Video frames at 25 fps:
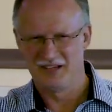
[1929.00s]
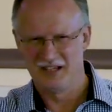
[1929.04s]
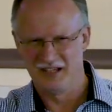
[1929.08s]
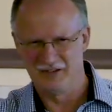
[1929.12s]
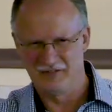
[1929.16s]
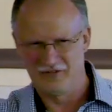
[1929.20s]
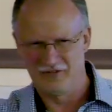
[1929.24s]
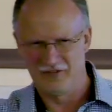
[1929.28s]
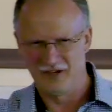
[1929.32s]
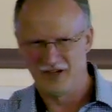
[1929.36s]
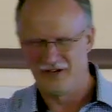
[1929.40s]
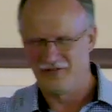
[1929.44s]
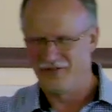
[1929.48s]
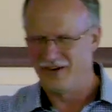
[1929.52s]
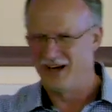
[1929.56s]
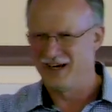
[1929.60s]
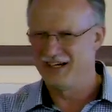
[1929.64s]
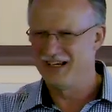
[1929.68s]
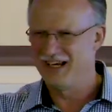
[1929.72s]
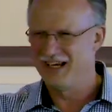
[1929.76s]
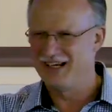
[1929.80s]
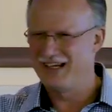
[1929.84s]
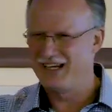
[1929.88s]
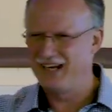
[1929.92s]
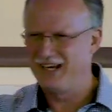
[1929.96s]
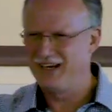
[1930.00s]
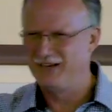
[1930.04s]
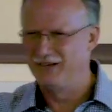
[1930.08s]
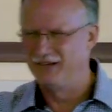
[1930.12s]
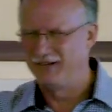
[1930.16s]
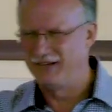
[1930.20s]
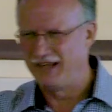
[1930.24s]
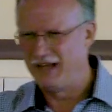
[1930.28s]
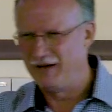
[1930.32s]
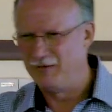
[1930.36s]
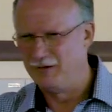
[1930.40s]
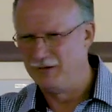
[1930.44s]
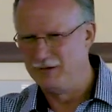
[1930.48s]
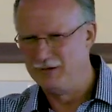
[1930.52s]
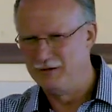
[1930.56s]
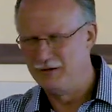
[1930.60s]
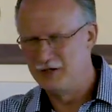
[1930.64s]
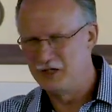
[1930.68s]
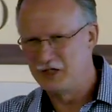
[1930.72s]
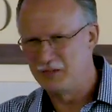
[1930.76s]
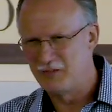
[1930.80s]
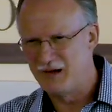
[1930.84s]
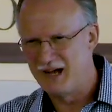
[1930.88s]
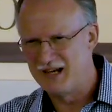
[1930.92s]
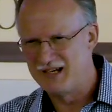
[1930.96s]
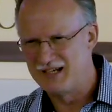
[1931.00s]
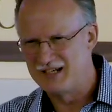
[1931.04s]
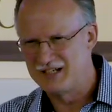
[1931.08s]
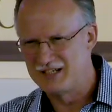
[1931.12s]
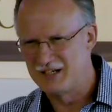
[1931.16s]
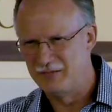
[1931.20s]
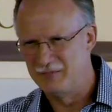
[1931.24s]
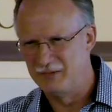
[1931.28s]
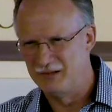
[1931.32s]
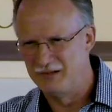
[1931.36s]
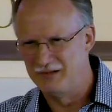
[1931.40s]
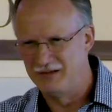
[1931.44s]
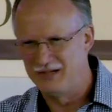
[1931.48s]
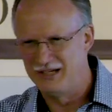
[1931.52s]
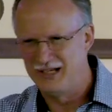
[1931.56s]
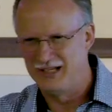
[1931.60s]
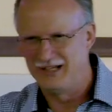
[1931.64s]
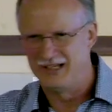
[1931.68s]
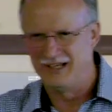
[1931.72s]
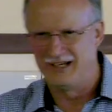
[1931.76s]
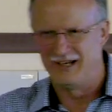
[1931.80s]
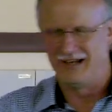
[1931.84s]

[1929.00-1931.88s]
If, if I get healed, I will lose my disability and